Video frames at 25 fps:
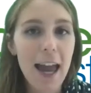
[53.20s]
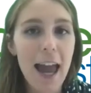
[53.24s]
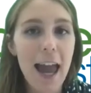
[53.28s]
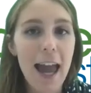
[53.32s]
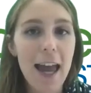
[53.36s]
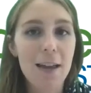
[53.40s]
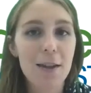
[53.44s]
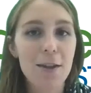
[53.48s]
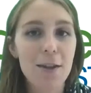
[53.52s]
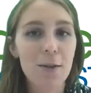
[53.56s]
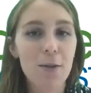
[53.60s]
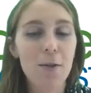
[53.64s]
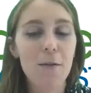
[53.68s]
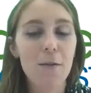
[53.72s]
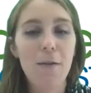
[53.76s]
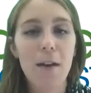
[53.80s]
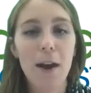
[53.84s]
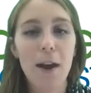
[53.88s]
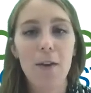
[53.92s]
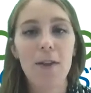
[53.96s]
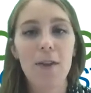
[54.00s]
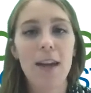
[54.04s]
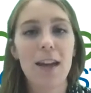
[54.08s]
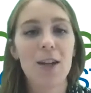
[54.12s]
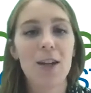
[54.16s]
and soon
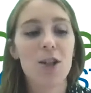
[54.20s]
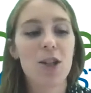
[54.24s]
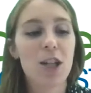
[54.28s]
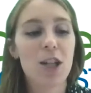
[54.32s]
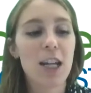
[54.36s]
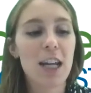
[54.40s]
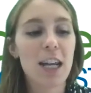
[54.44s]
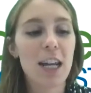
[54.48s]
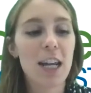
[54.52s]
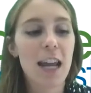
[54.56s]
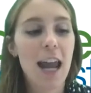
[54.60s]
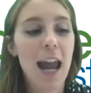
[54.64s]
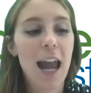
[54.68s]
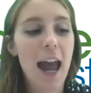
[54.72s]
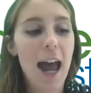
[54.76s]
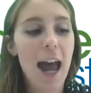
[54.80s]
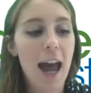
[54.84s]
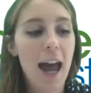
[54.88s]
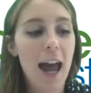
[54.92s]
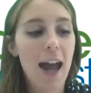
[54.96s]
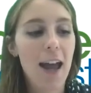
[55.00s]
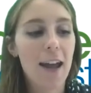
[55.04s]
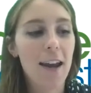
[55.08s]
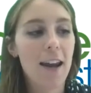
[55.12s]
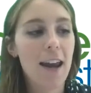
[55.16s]
found that she
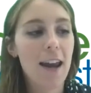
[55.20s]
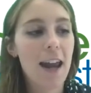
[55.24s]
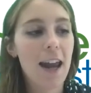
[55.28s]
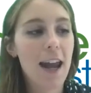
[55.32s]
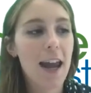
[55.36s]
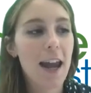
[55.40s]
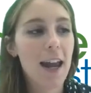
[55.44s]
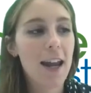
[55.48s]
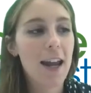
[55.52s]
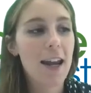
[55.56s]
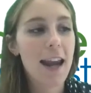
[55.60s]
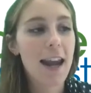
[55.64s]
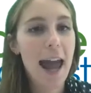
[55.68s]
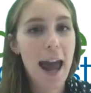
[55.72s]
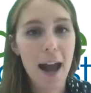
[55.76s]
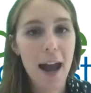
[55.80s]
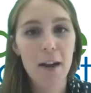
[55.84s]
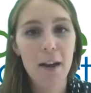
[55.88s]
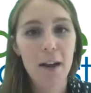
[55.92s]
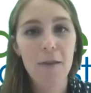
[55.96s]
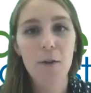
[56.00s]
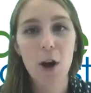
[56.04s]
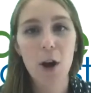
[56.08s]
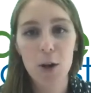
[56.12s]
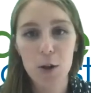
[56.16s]
had a knack
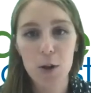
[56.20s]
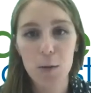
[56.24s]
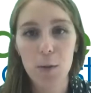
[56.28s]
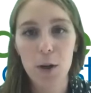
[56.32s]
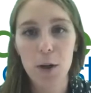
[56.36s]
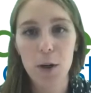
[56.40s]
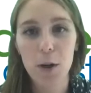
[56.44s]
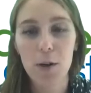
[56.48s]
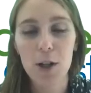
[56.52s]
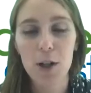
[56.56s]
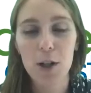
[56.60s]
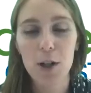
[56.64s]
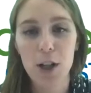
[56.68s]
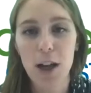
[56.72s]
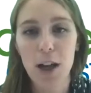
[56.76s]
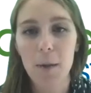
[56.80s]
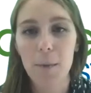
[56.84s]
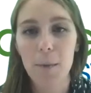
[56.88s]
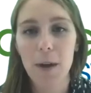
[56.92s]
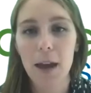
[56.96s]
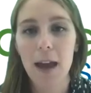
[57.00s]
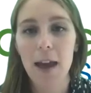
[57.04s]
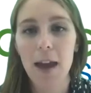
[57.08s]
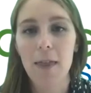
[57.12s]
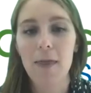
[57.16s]
for entrepreneurship.
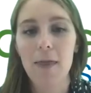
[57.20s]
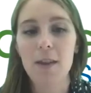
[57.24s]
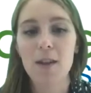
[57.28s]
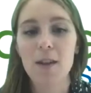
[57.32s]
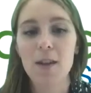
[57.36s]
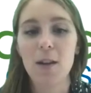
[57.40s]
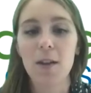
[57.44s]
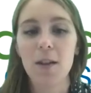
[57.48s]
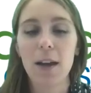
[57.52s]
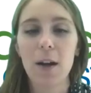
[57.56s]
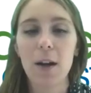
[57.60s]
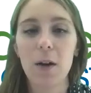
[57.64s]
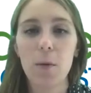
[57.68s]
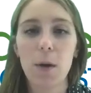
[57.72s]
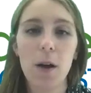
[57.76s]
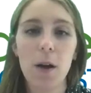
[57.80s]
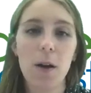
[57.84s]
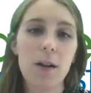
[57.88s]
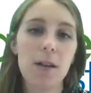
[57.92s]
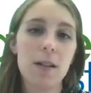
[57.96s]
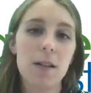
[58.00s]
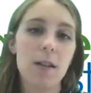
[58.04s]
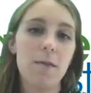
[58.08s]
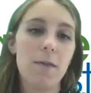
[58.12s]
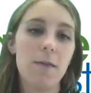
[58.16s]
And she later went
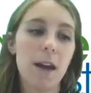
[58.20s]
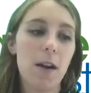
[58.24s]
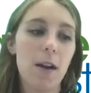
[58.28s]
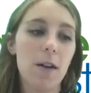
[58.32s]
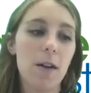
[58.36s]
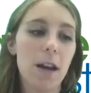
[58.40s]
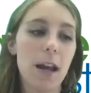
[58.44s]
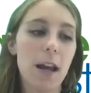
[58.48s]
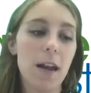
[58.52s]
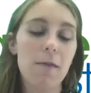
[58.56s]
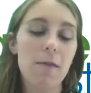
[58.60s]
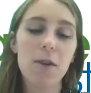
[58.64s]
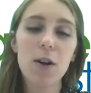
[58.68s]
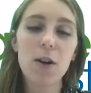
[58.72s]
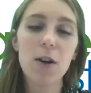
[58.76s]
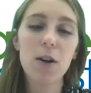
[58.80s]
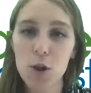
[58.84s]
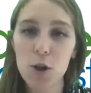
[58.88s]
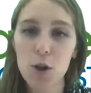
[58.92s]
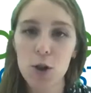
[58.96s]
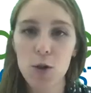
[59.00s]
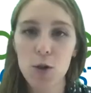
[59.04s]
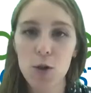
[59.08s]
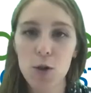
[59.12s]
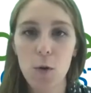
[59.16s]
on to found a
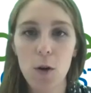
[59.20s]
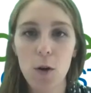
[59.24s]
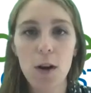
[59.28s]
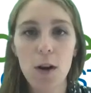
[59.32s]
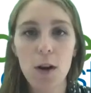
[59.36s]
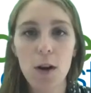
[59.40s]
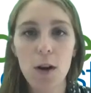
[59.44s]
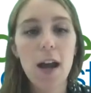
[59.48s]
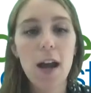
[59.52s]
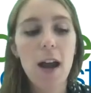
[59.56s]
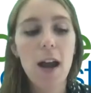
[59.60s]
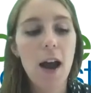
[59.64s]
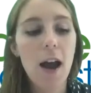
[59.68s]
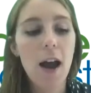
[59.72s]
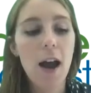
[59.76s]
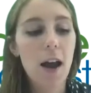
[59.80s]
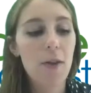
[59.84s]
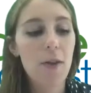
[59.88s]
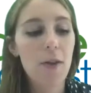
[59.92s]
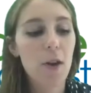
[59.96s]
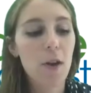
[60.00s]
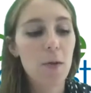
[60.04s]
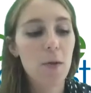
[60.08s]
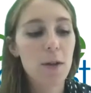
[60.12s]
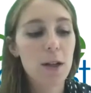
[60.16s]
furniture store
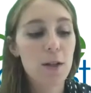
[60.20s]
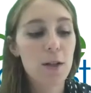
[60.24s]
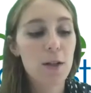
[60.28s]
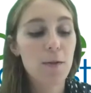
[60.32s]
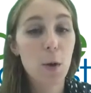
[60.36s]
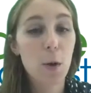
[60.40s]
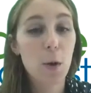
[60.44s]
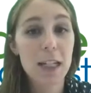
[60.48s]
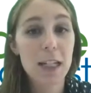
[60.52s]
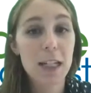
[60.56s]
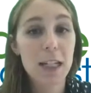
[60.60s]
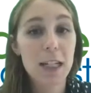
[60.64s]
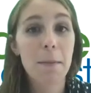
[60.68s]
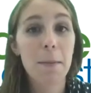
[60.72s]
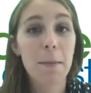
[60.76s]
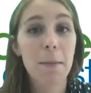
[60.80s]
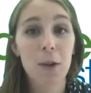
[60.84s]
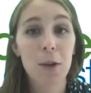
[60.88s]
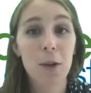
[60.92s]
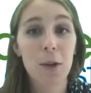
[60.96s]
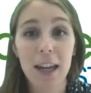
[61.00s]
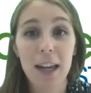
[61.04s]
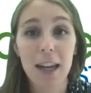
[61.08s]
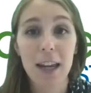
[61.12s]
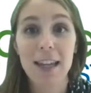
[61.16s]
that reached 14
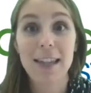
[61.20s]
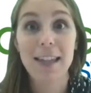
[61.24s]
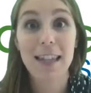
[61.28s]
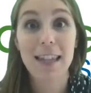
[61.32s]
million in